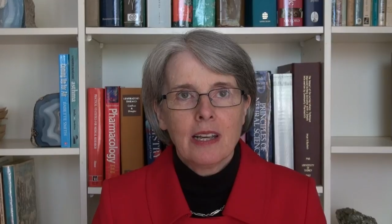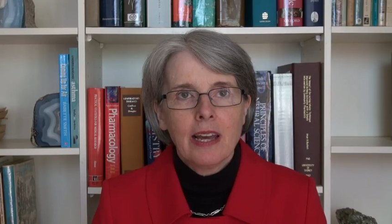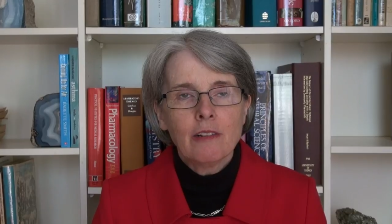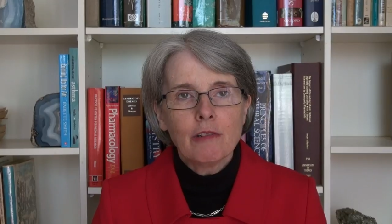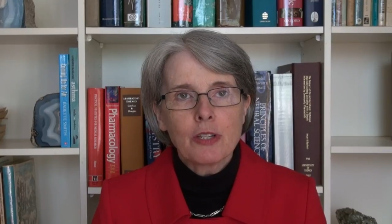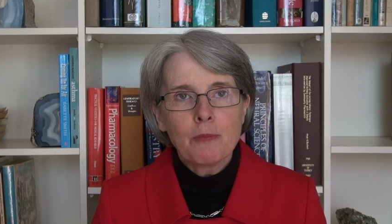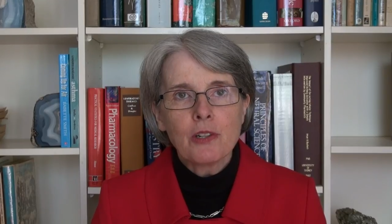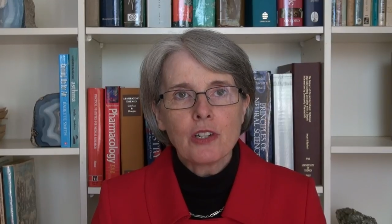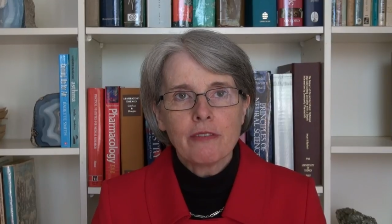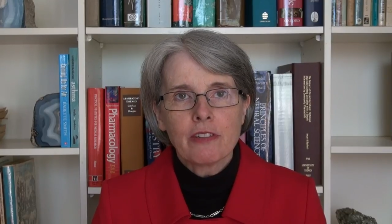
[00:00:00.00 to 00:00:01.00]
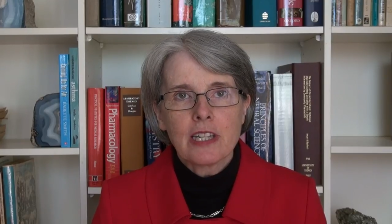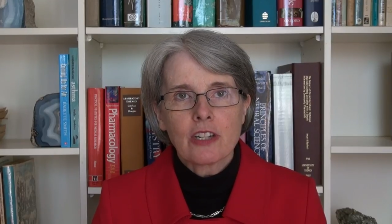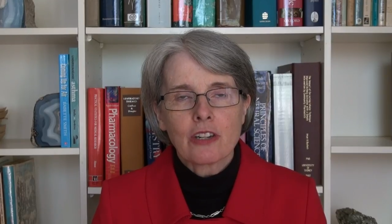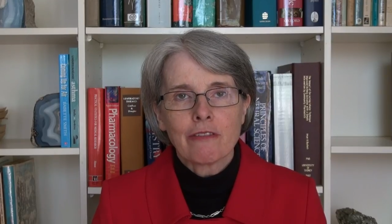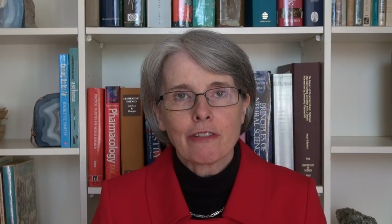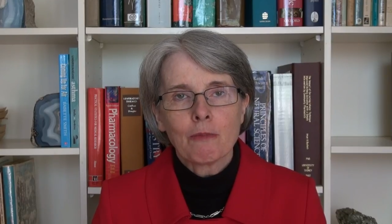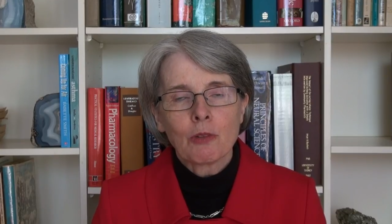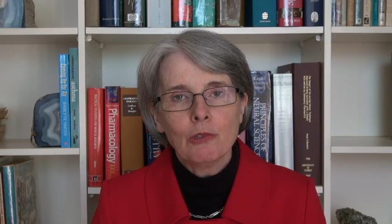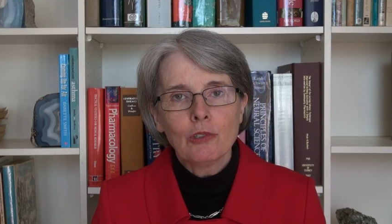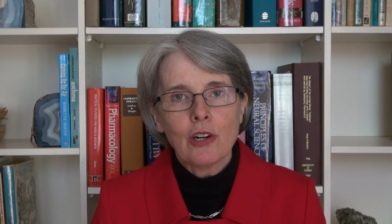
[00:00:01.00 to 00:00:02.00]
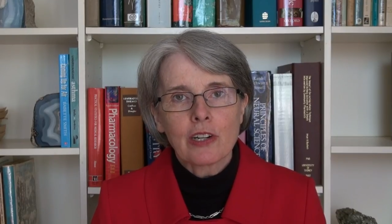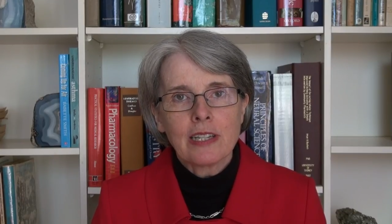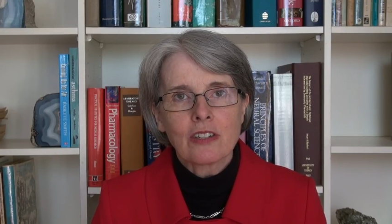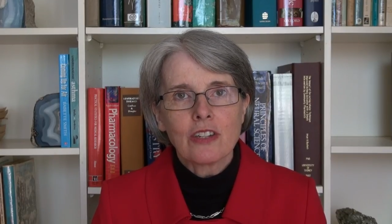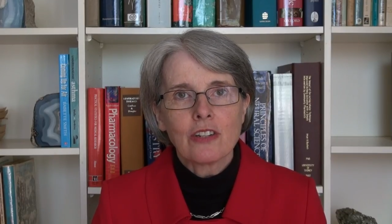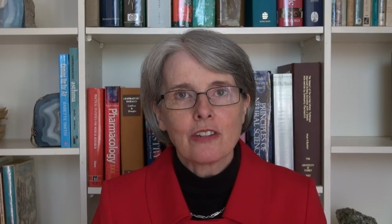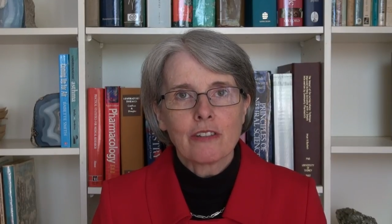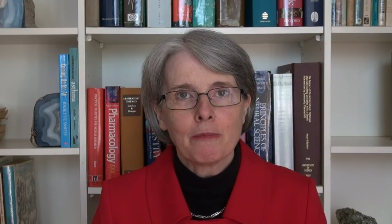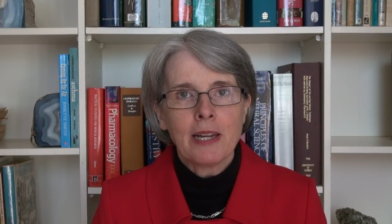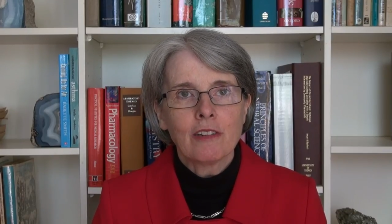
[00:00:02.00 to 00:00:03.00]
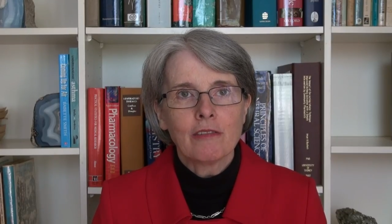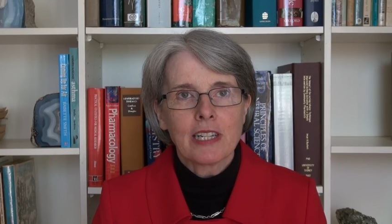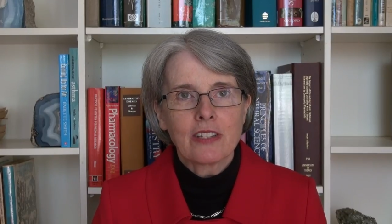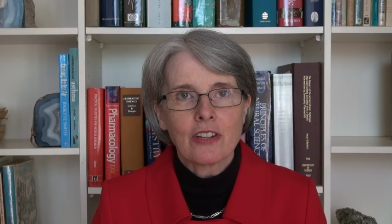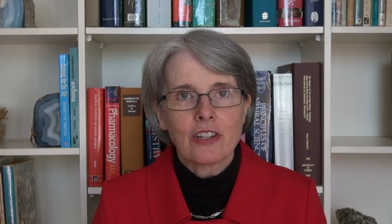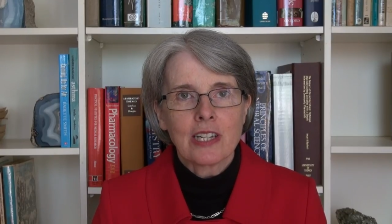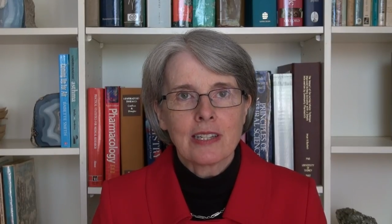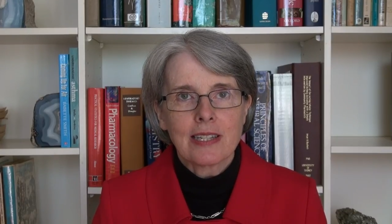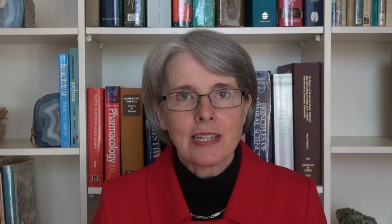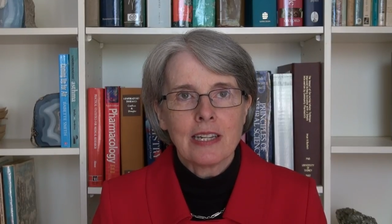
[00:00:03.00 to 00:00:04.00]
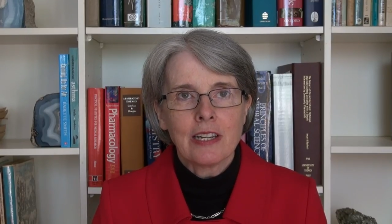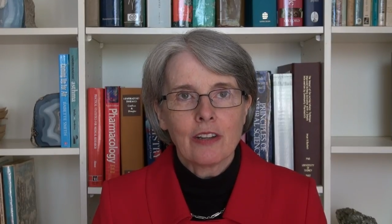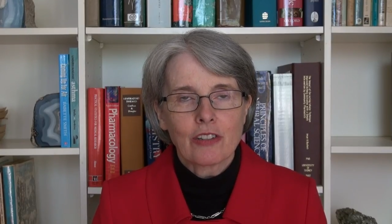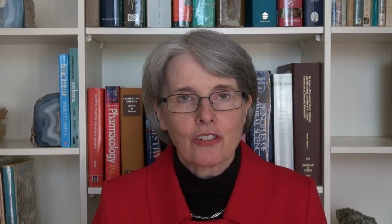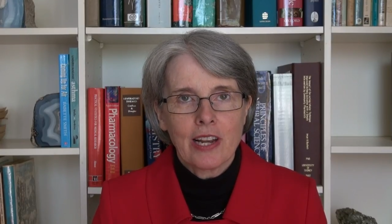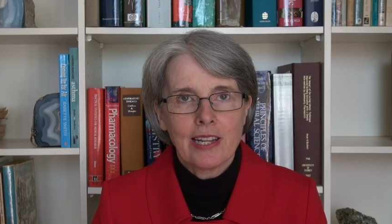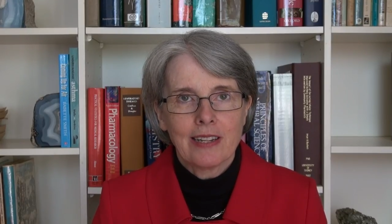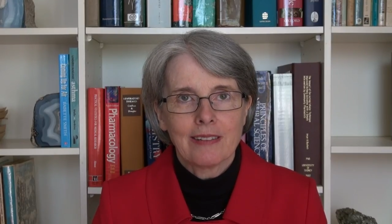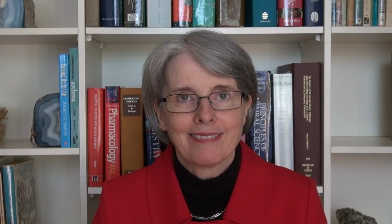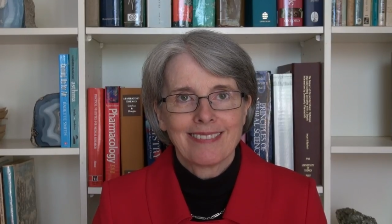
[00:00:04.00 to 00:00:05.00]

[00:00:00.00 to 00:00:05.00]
and a respiratory physician from the Woolcock Institute of Medical Research in Sydney, Australia.